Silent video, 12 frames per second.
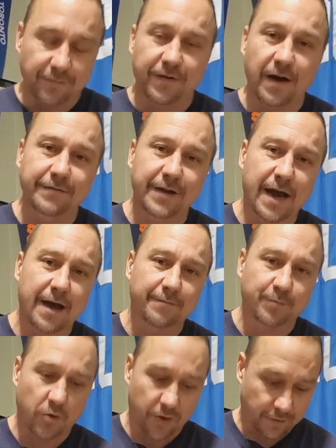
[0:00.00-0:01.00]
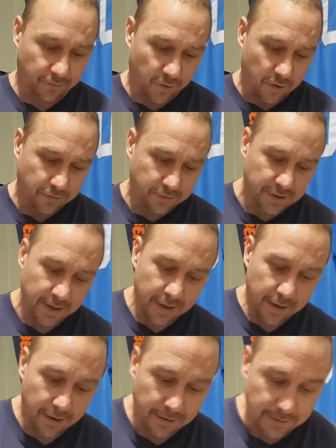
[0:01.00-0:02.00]
5.5-point road
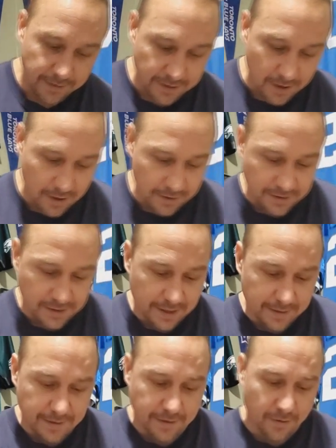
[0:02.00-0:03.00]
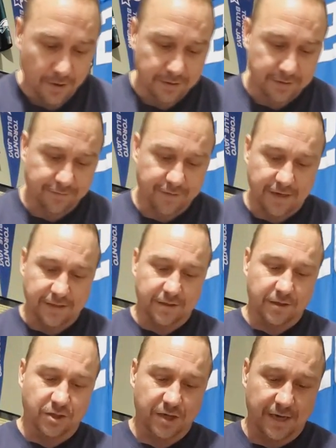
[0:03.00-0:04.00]
underdogs in New York to face
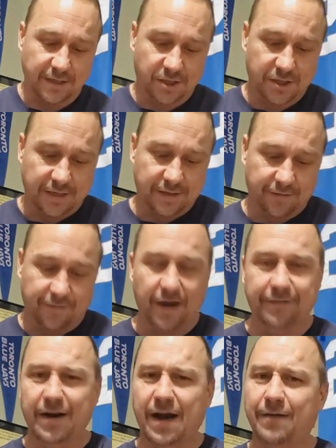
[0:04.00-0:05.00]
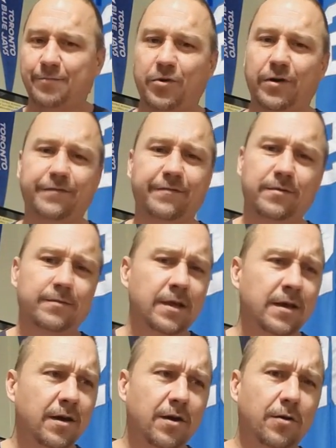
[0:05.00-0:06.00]
the Jets. Jets are 5.5-point
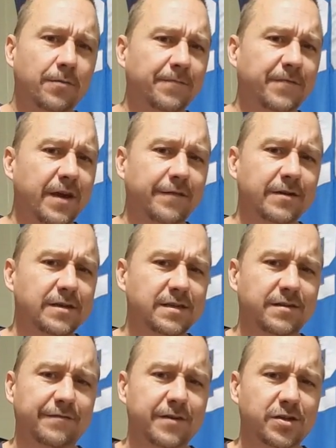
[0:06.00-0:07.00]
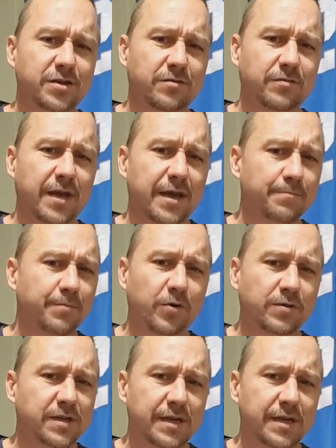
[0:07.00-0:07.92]
home favorites, divisional game. Both